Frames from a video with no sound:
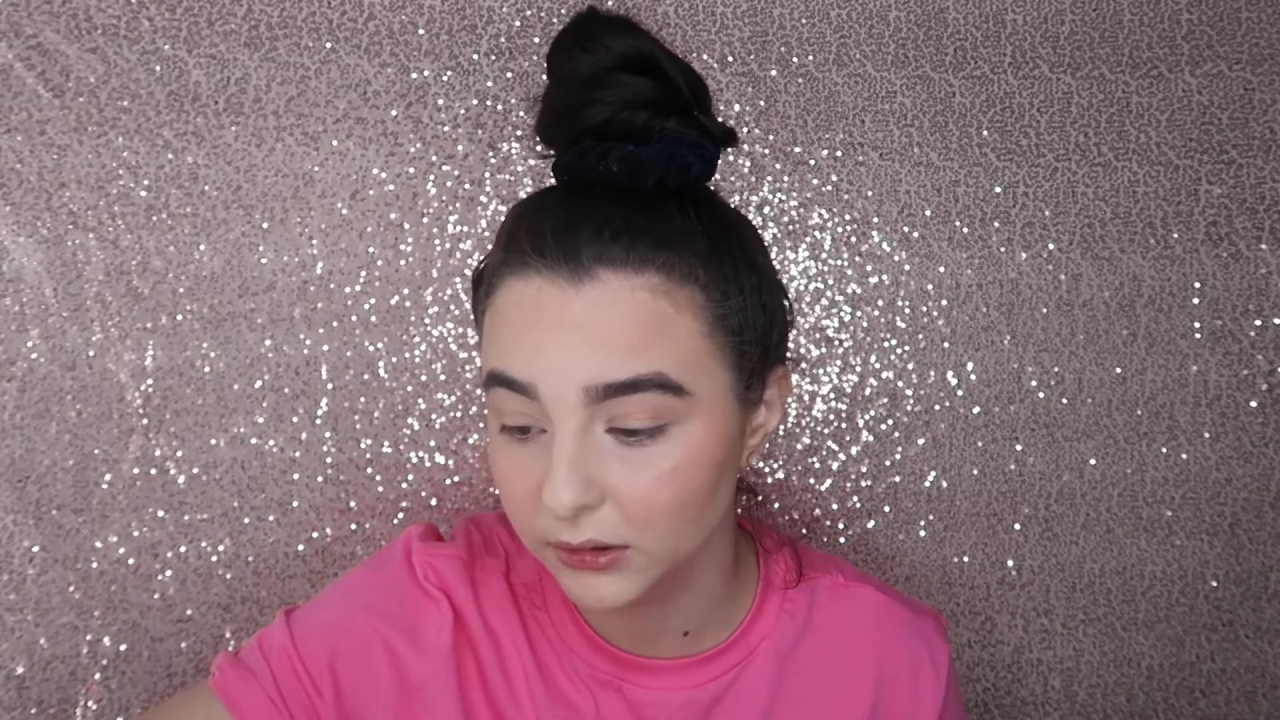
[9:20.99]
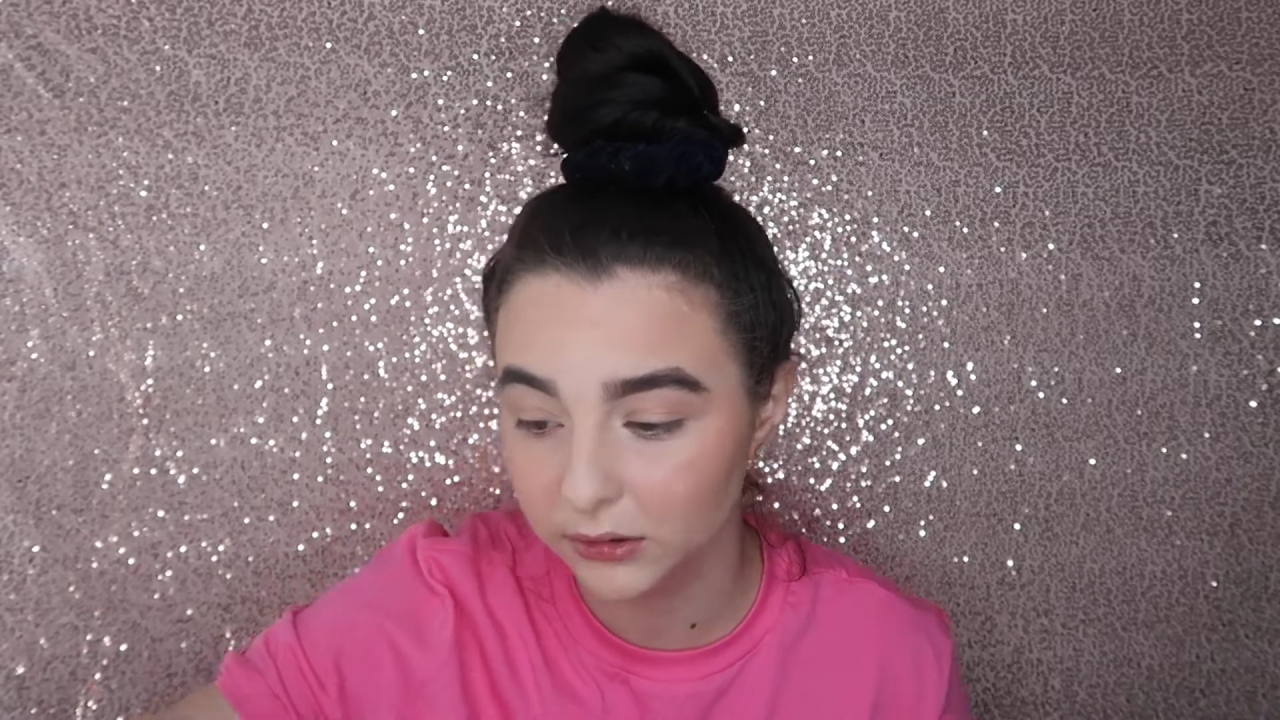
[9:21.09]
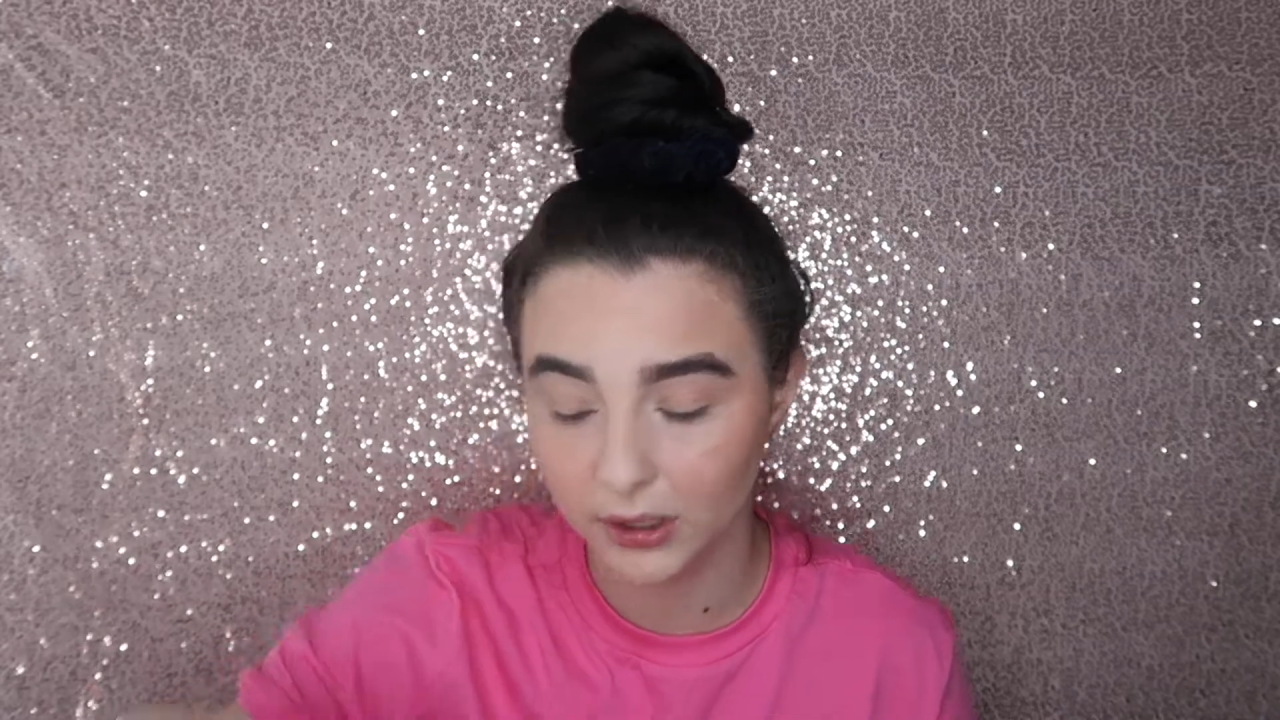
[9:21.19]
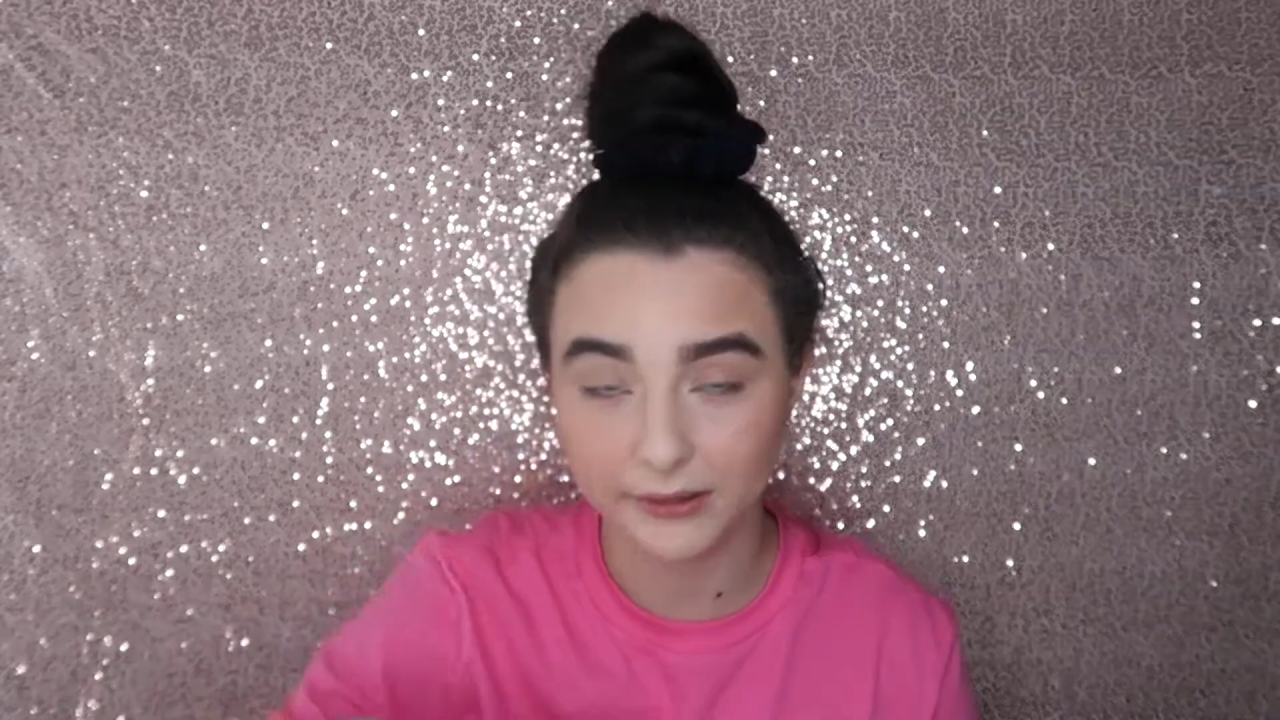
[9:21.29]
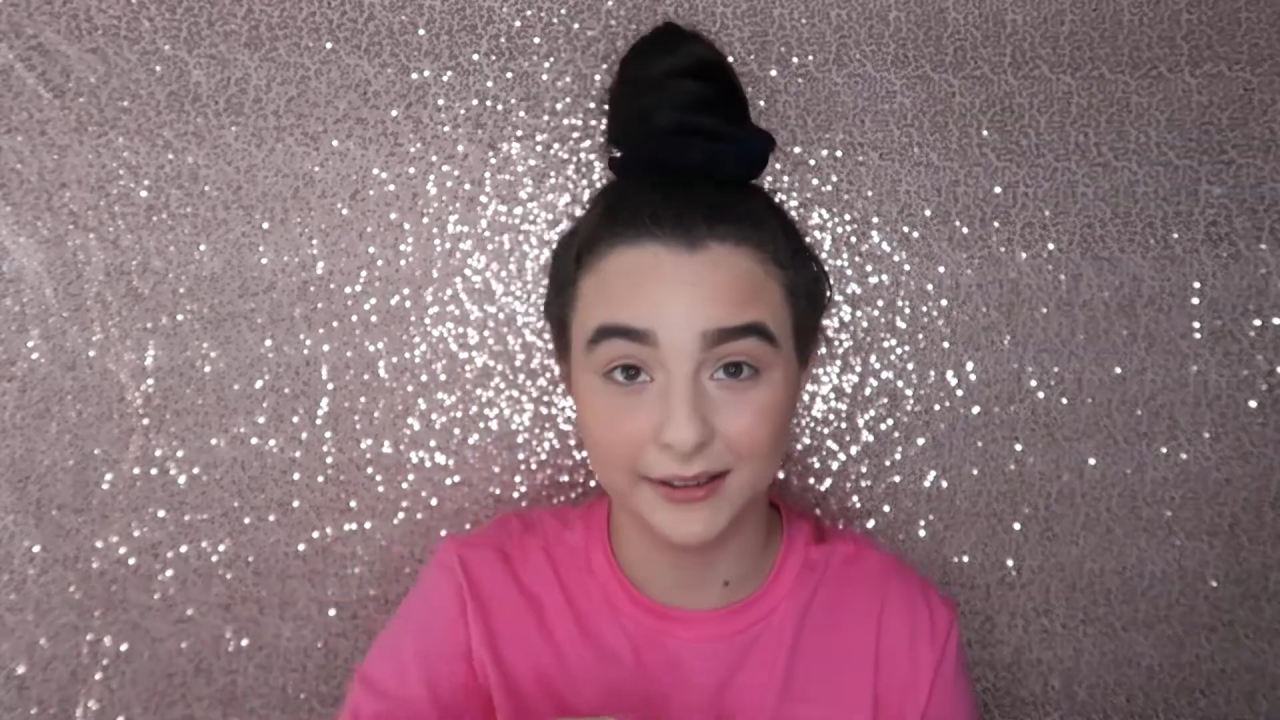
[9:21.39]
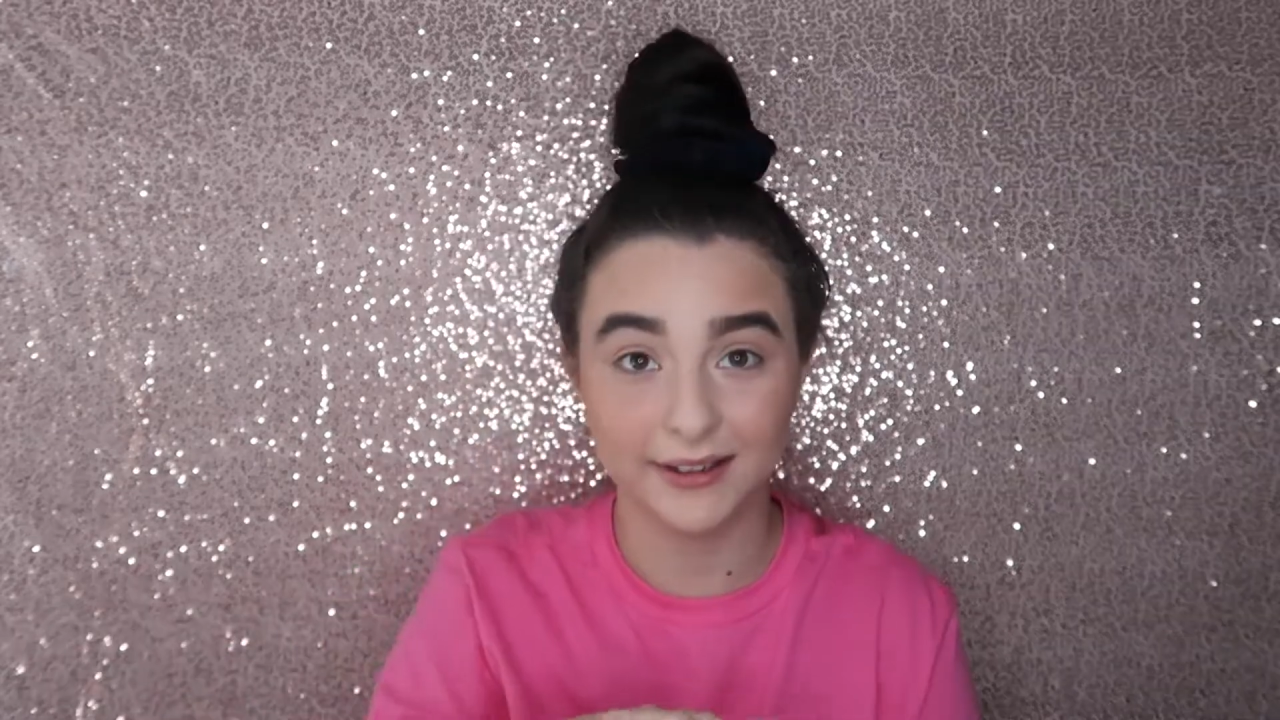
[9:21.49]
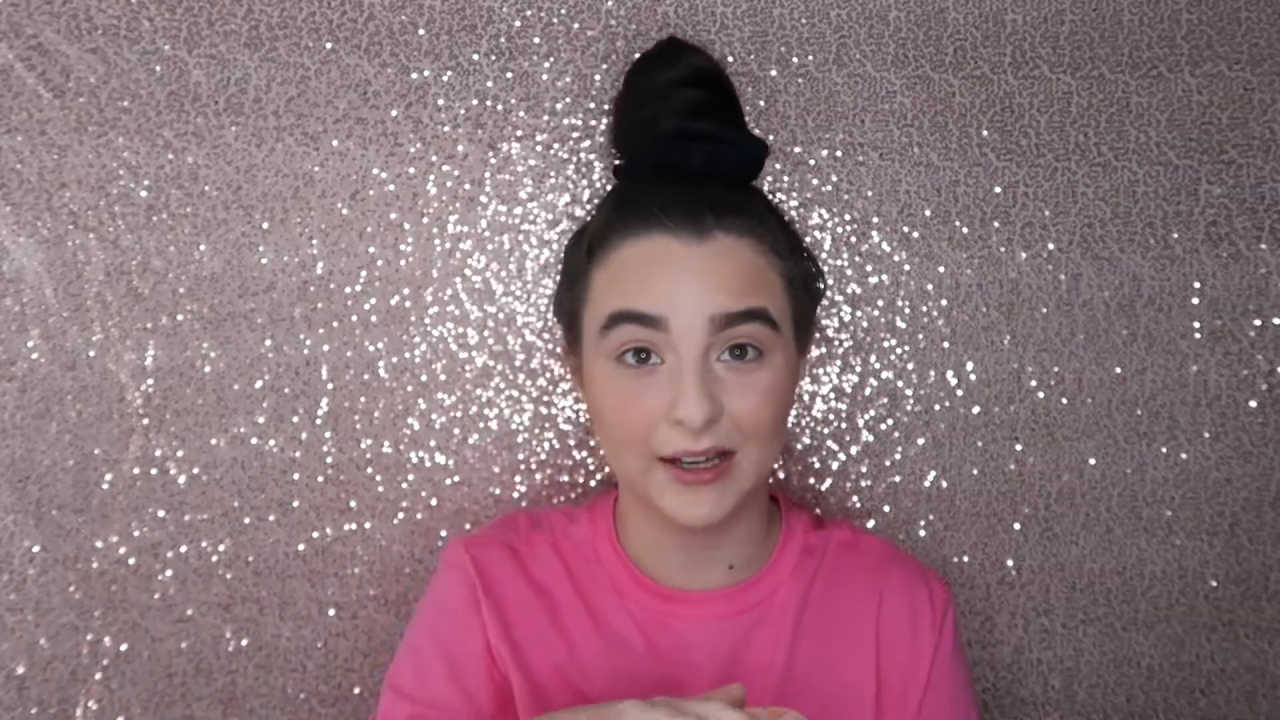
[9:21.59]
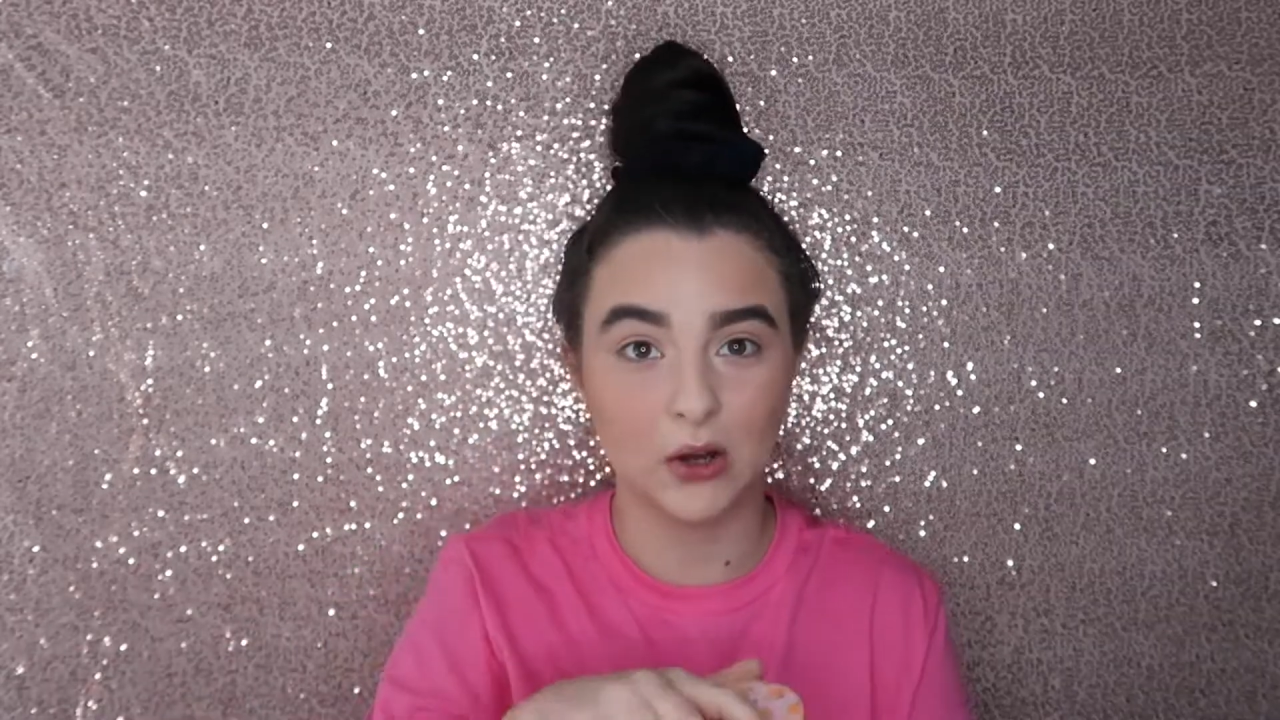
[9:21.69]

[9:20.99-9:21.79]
So as I said,